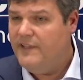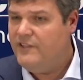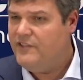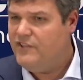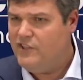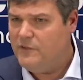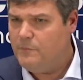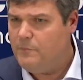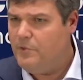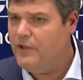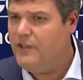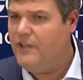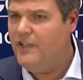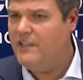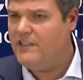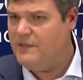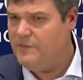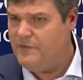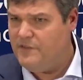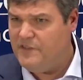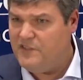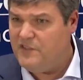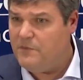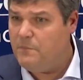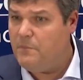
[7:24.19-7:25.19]
just because
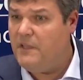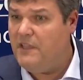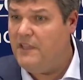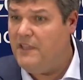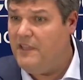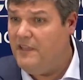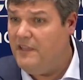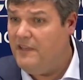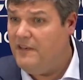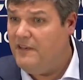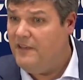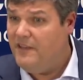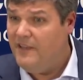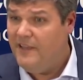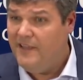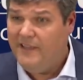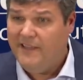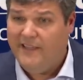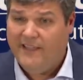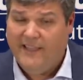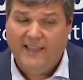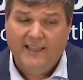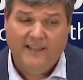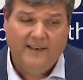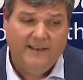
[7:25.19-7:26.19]
of his speed
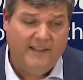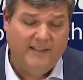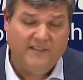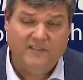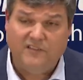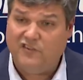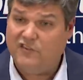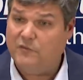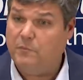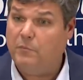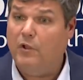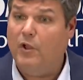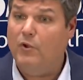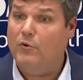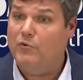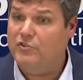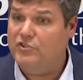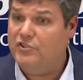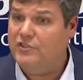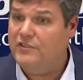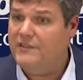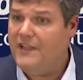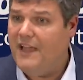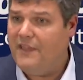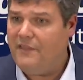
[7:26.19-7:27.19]
and his explosion.